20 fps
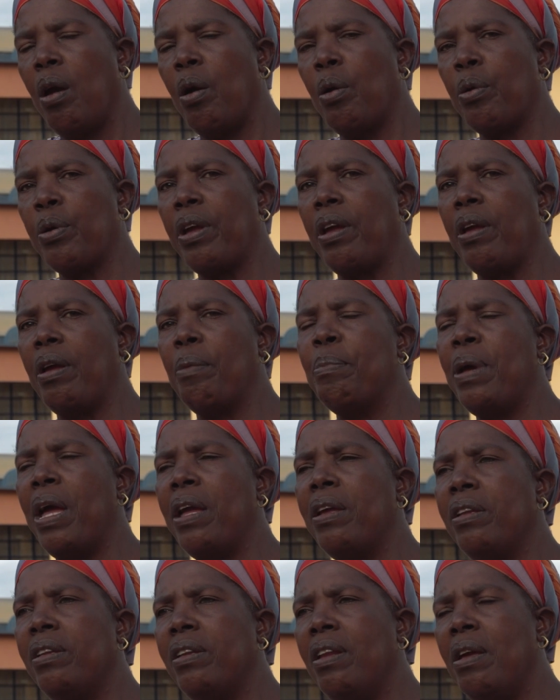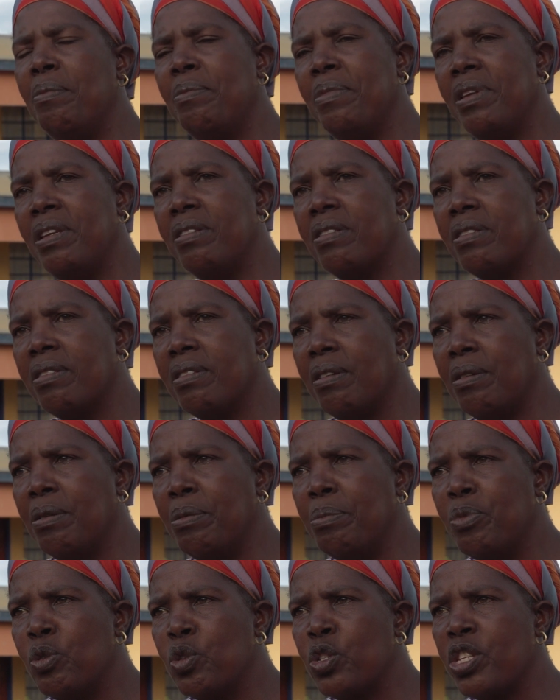Okay, my name is
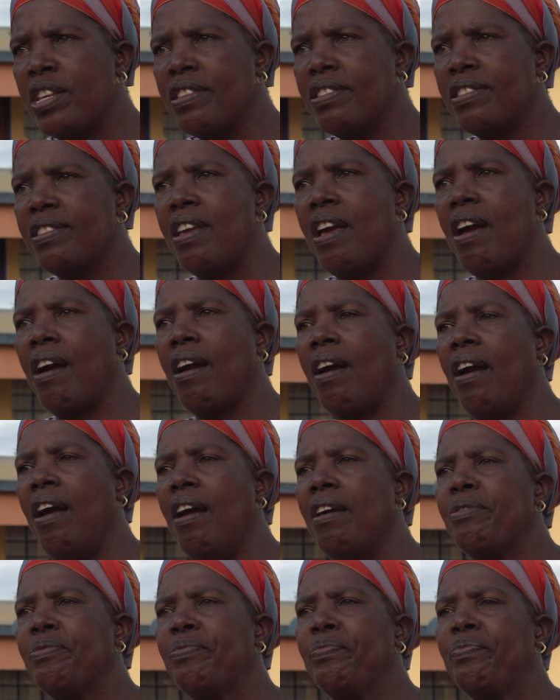Musa Sianga.